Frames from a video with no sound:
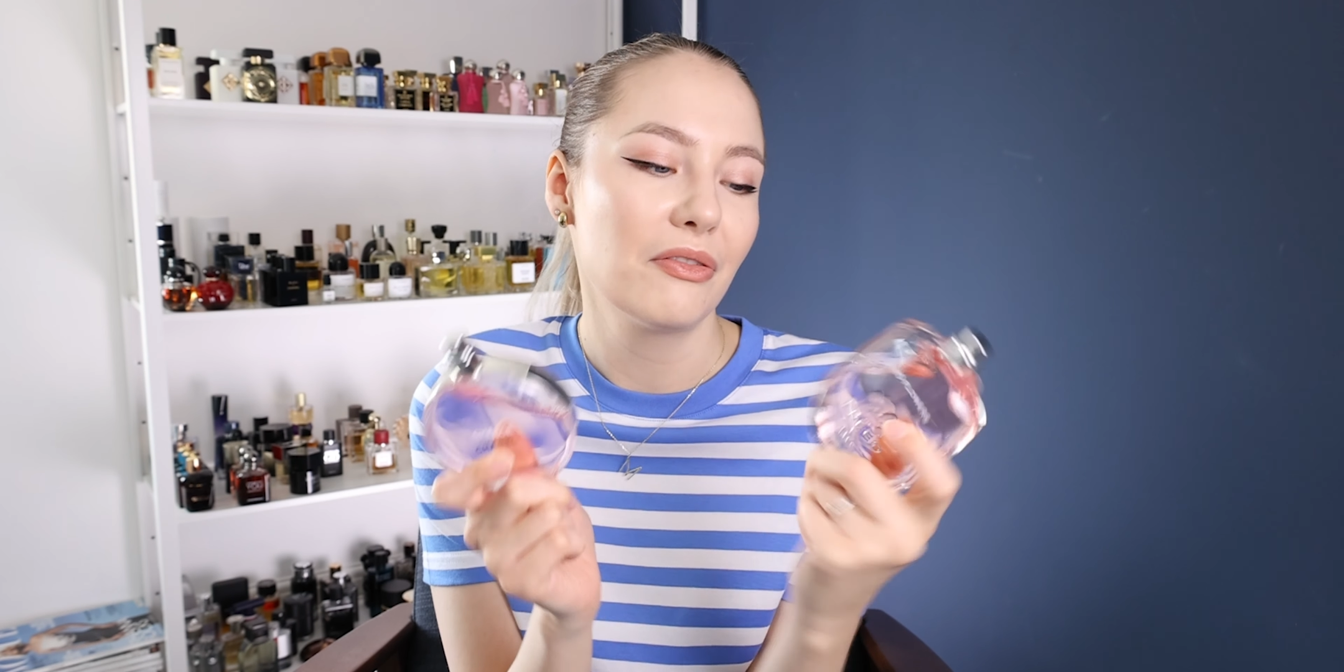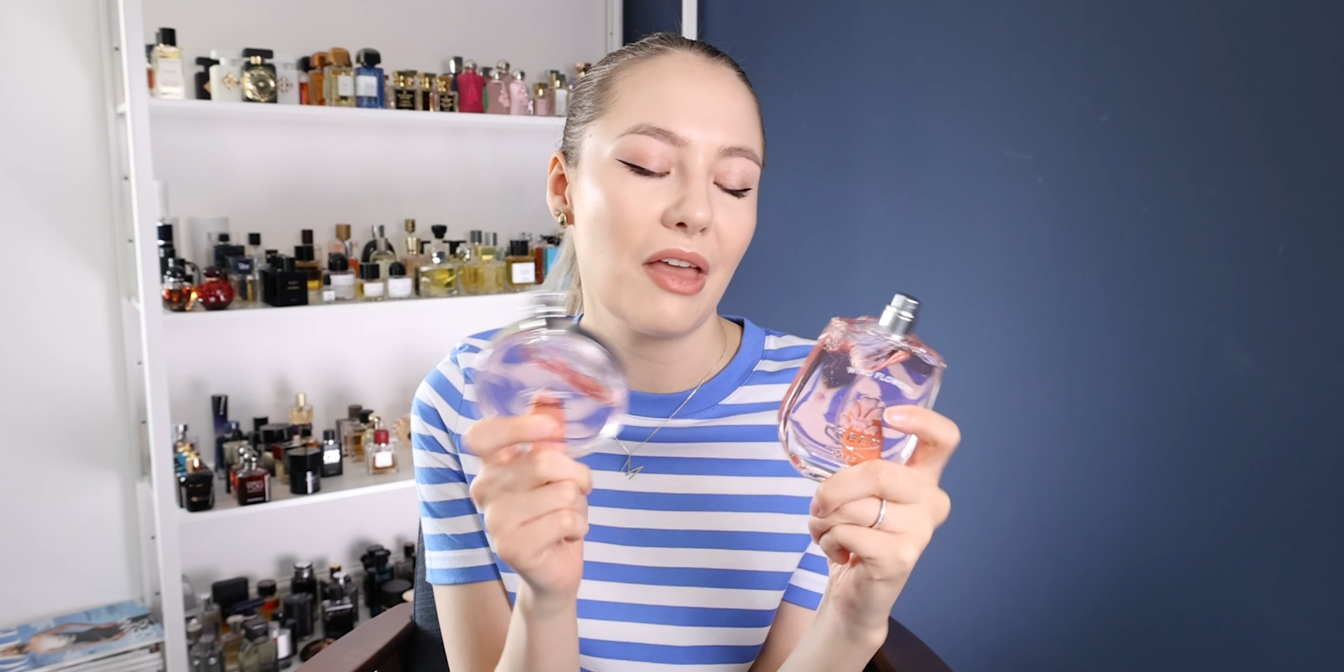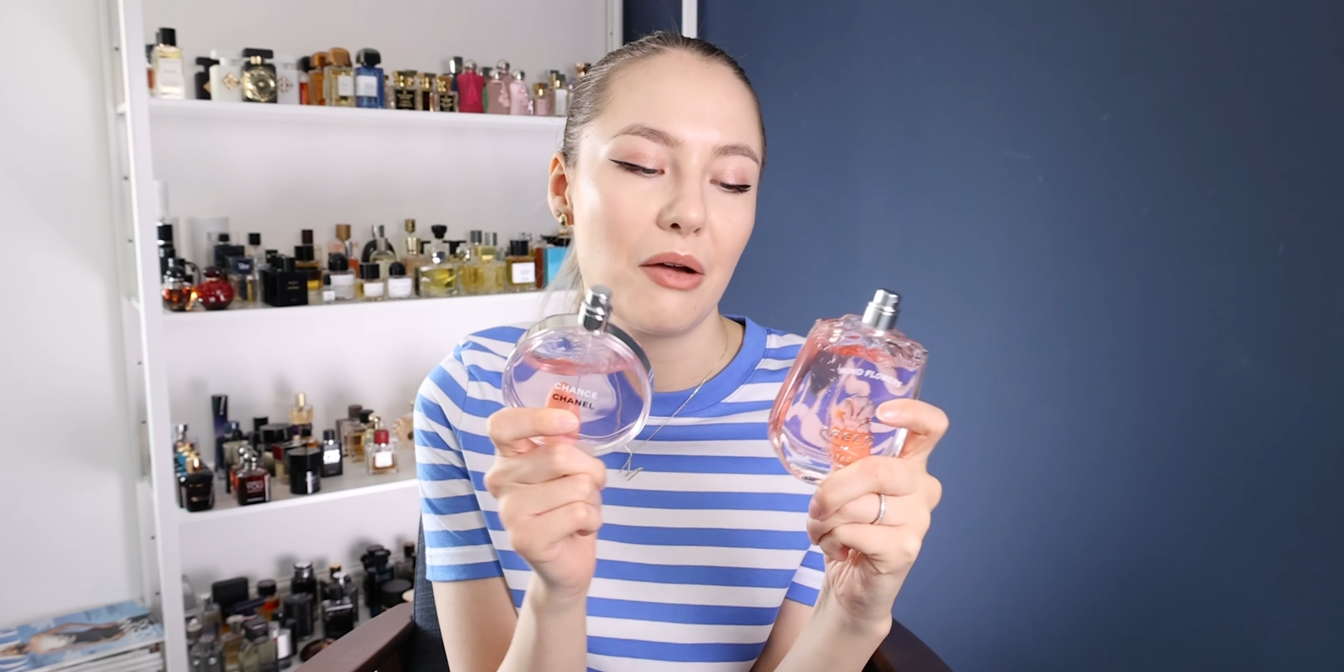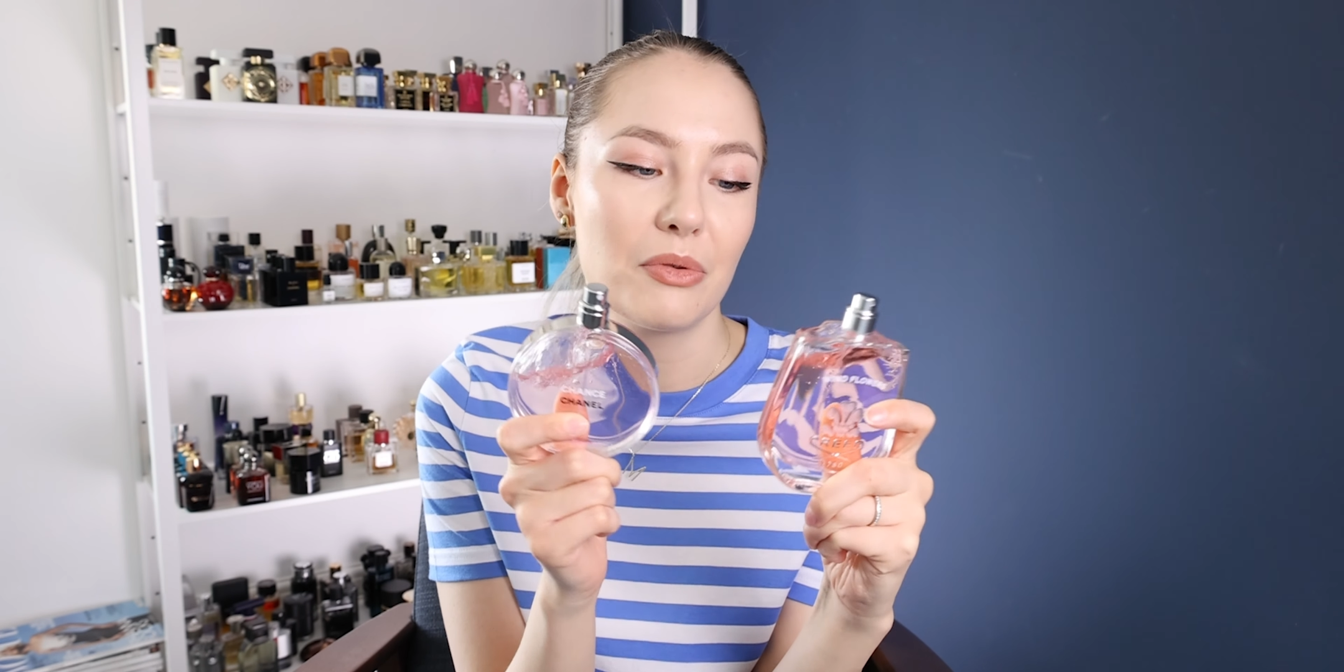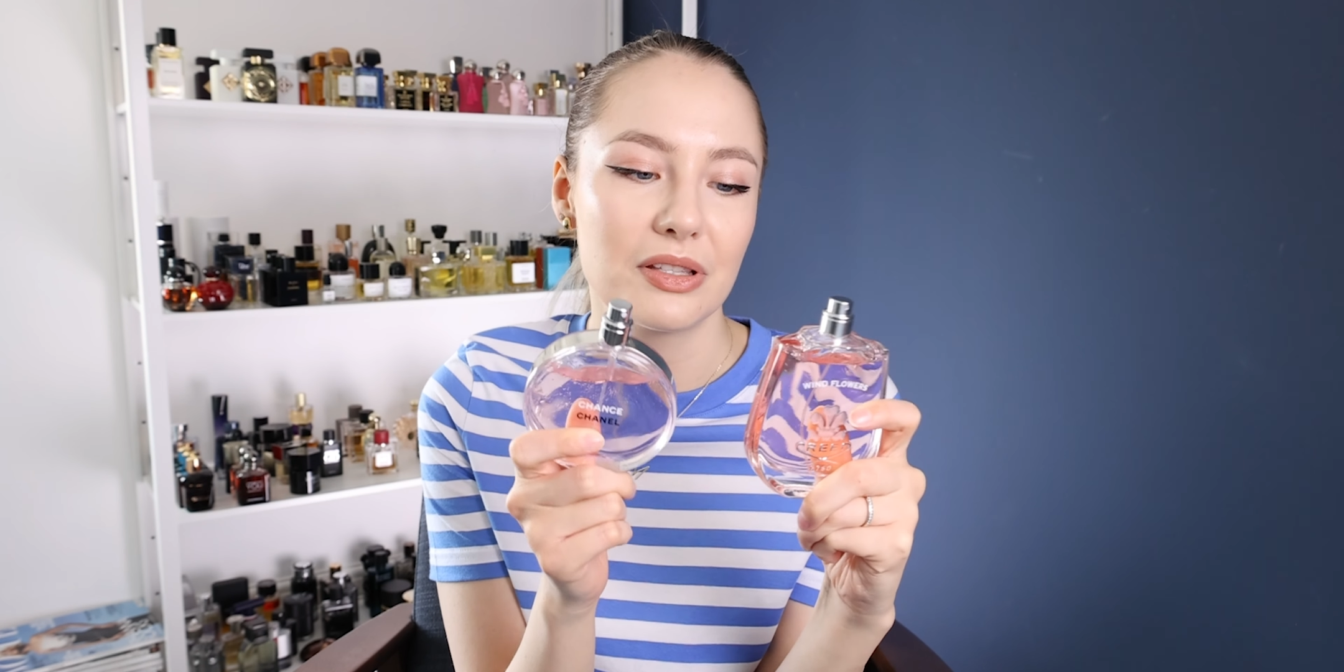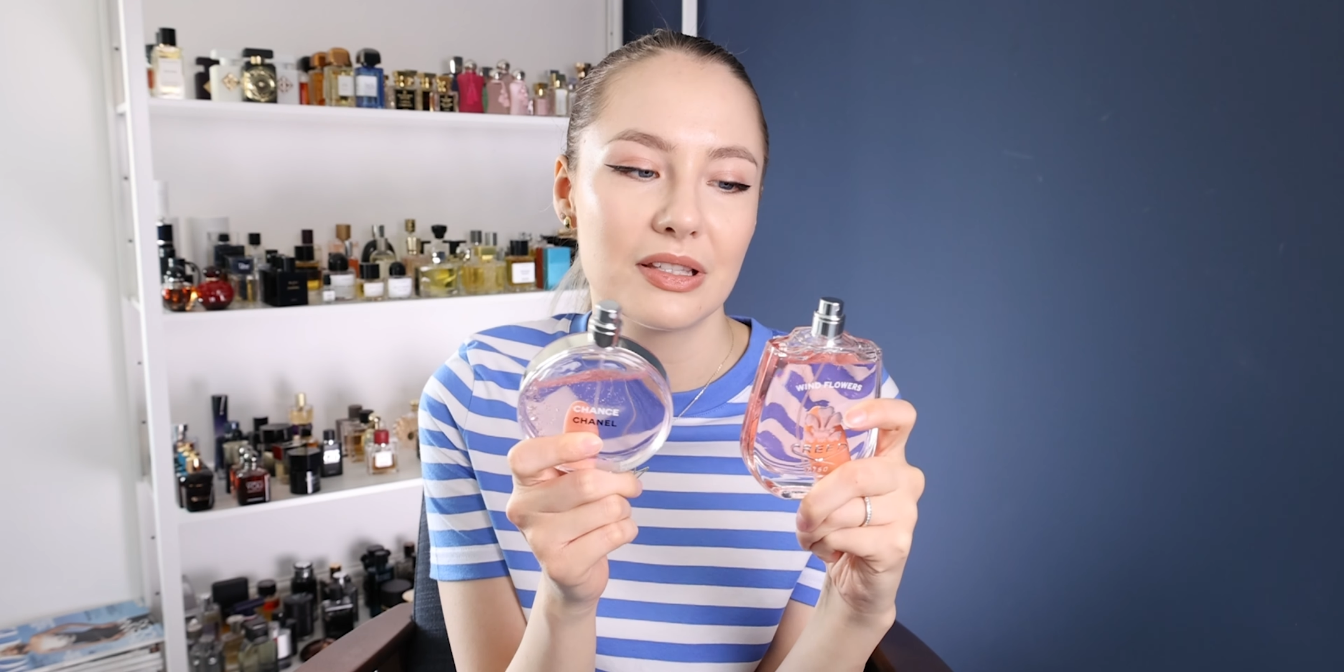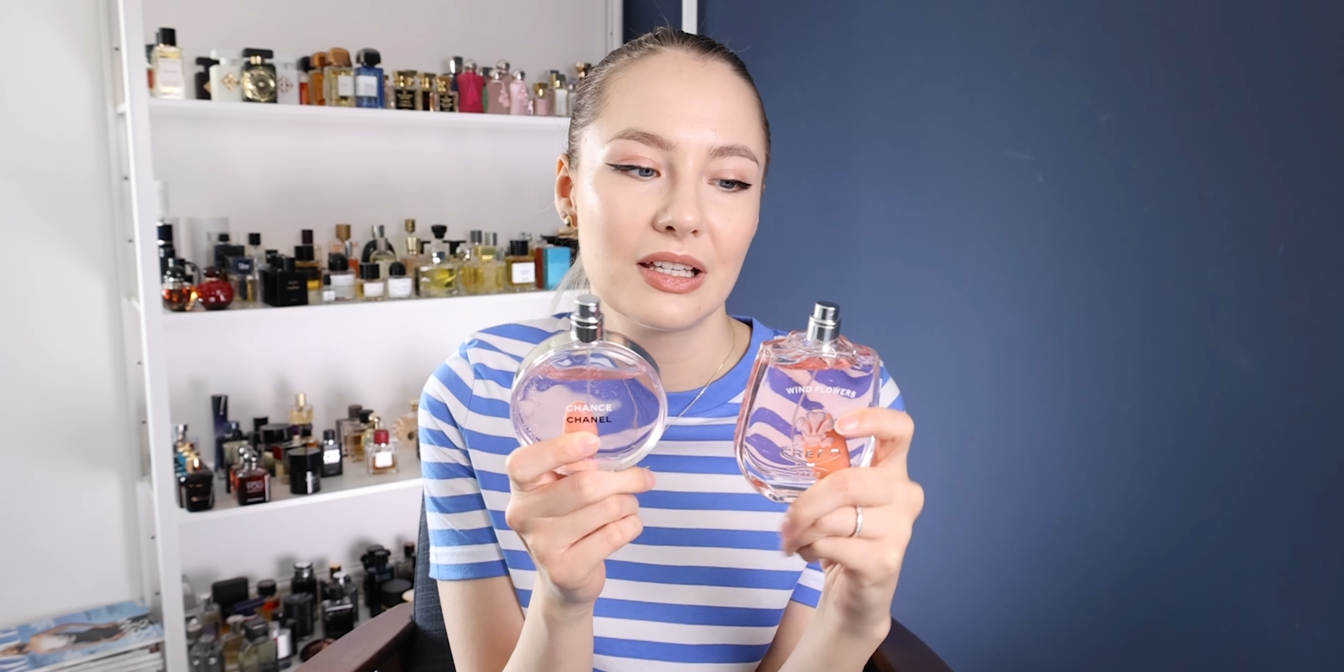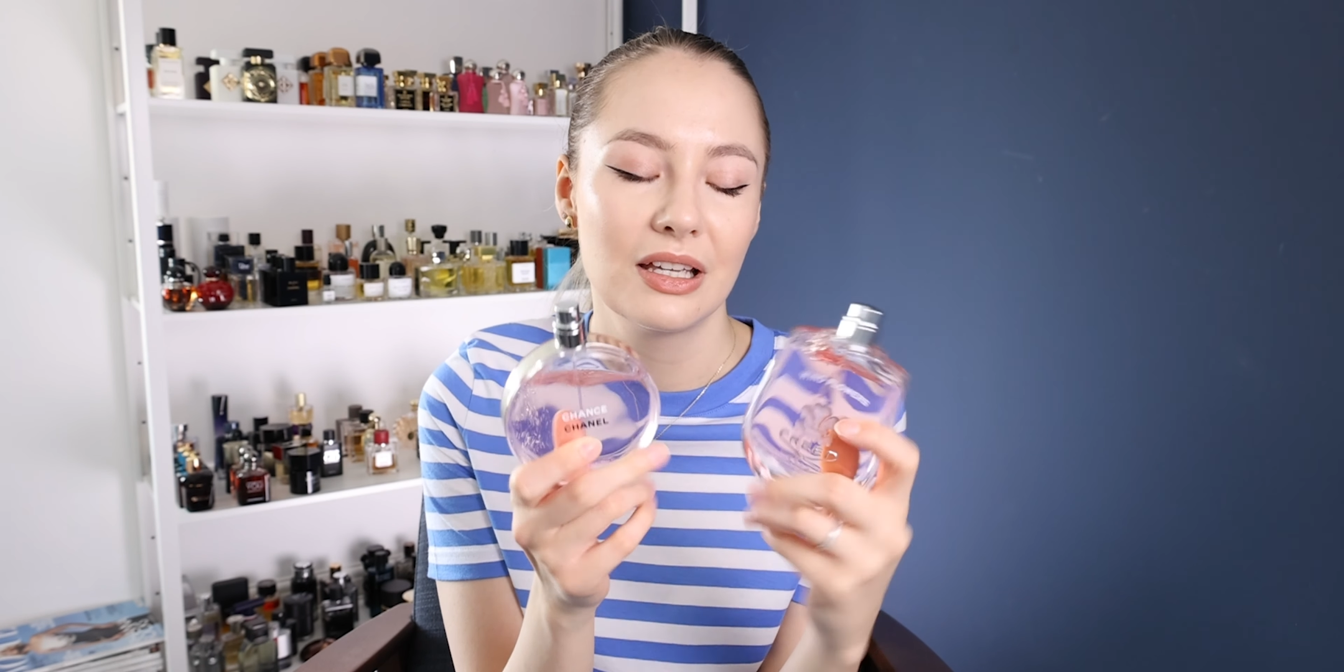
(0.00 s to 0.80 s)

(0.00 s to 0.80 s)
if that was,